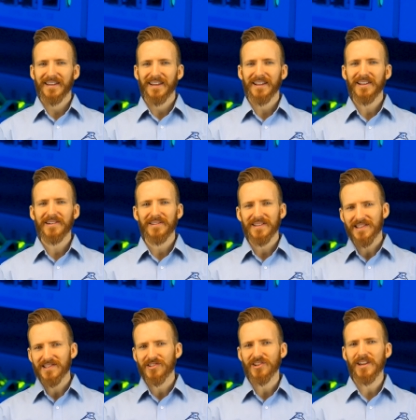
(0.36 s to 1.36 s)
Hello,
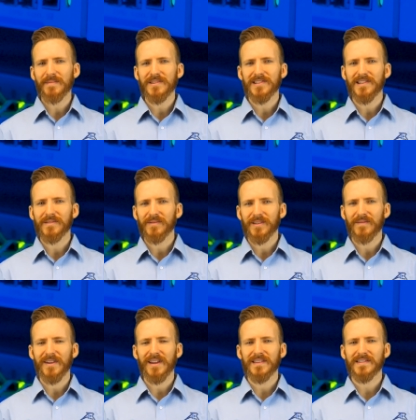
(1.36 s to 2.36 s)
this is Jamison with
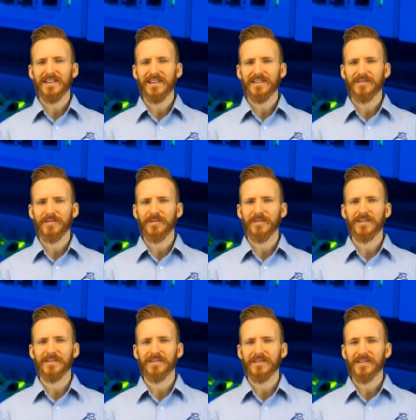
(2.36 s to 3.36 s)
Advanced Test Equipment
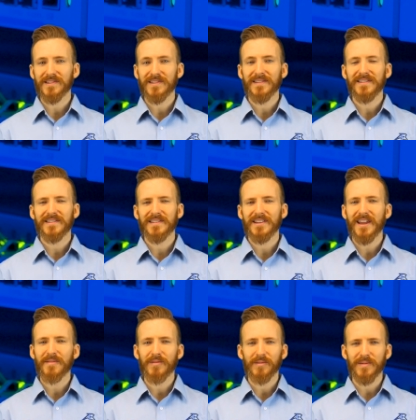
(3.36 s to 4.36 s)
Rentals.
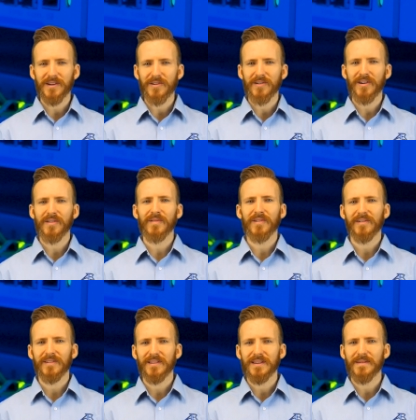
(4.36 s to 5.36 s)
Today we will be going
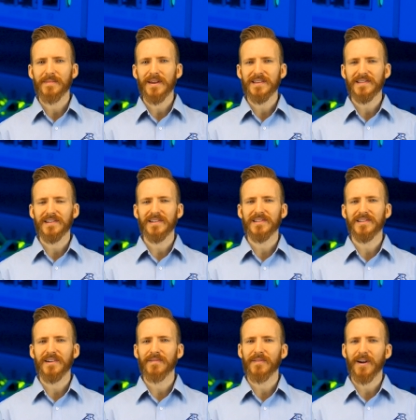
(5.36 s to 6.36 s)
over the basics
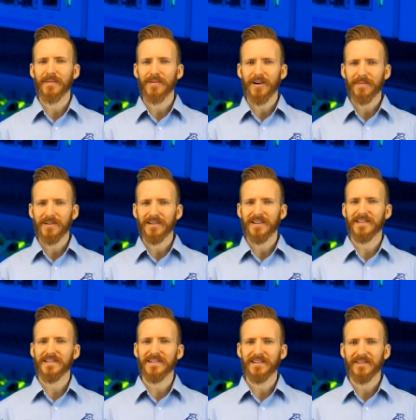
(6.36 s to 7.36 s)
of fiber optic
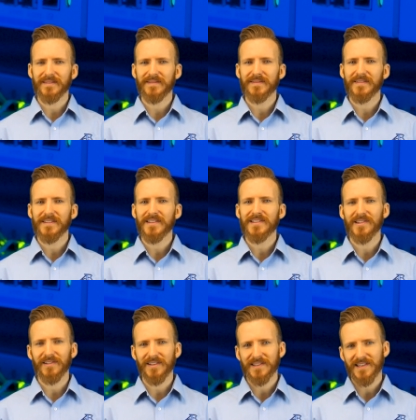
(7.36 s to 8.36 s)
testing.
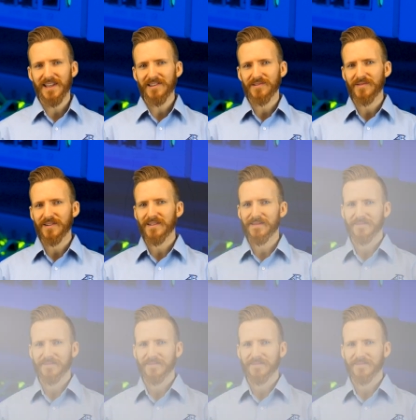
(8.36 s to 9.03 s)
So let's get to it.